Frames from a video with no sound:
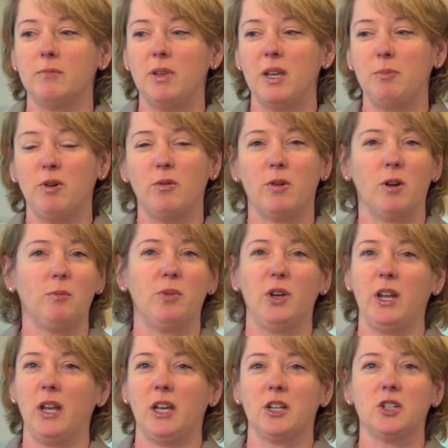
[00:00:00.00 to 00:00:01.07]
People weren't
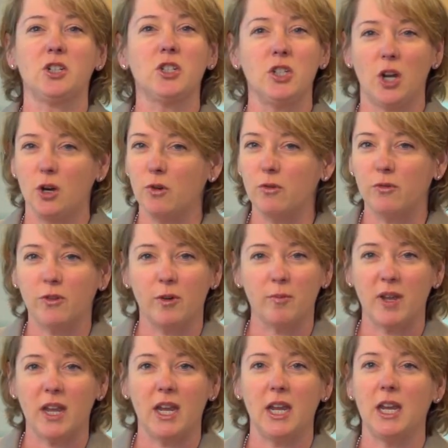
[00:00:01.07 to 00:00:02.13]
putting on a show for
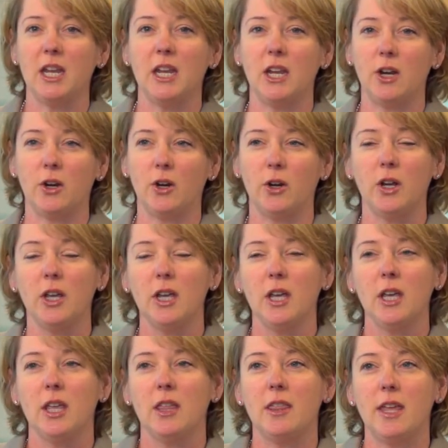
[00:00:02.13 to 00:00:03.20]
me here.
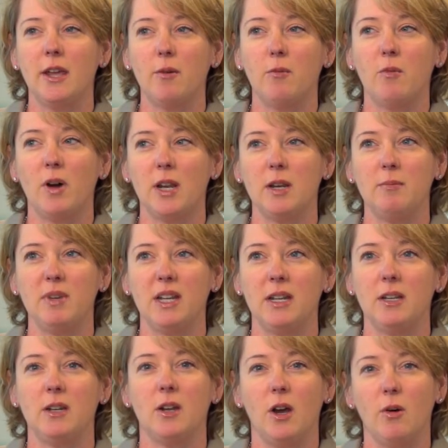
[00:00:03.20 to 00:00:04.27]
They wanted me
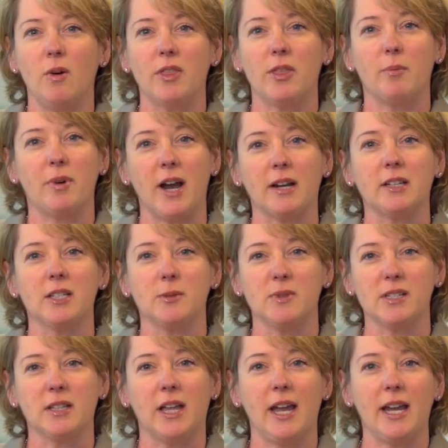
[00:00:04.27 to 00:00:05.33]
to know what the practice
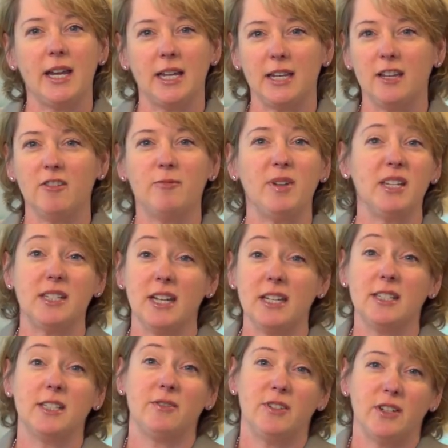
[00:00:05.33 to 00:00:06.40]
was like and give me a
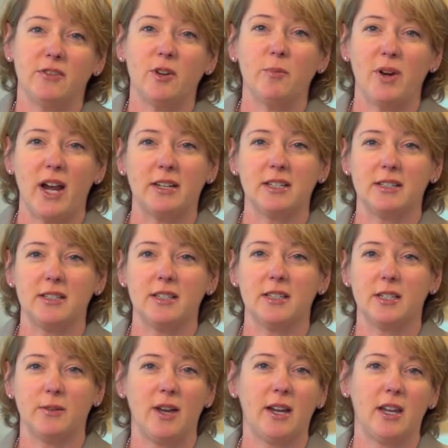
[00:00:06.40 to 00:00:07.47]
taste of different practices
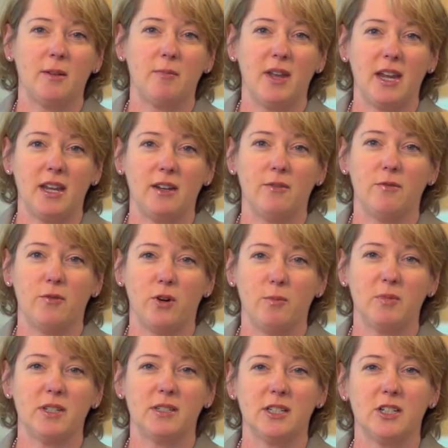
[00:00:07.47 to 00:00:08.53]
so I could make an
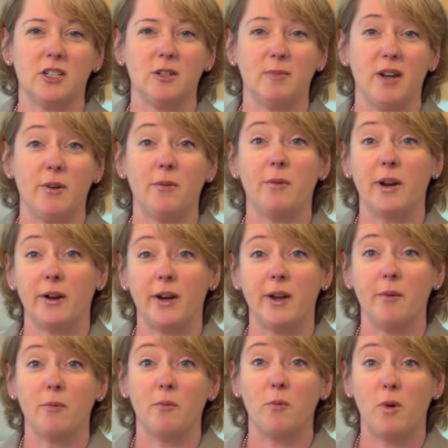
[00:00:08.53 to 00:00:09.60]
informed decision about where
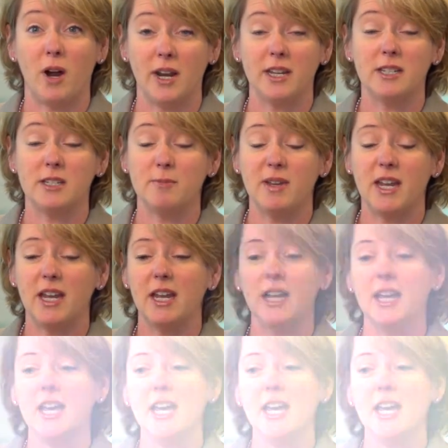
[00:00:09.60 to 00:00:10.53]
I wanted to be.